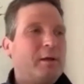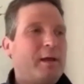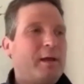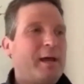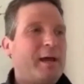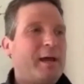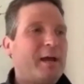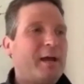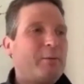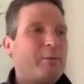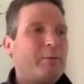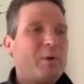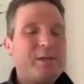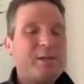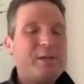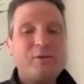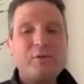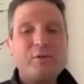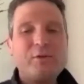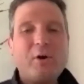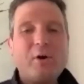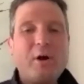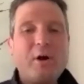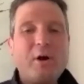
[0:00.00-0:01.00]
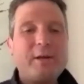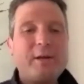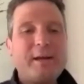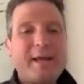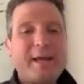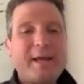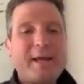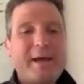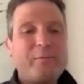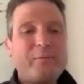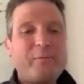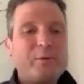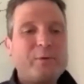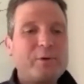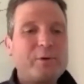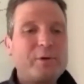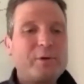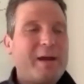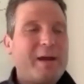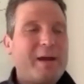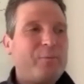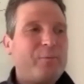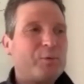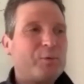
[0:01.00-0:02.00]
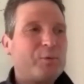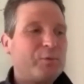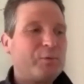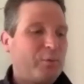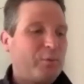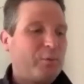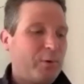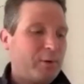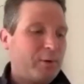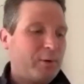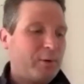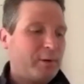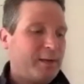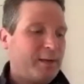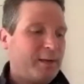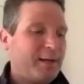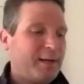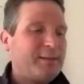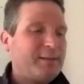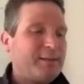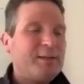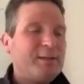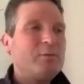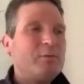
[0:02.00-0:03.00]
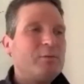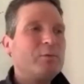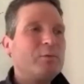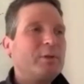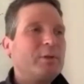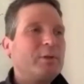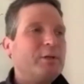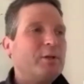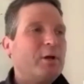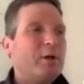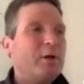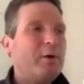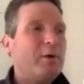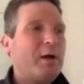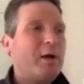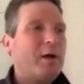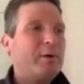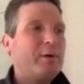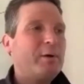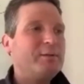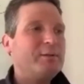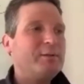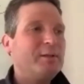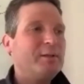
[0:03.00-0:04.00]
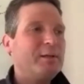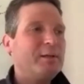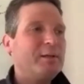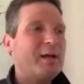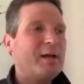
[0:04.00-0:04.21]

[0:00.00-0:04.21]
I went into audit after FAR, and I didn't really know how I did.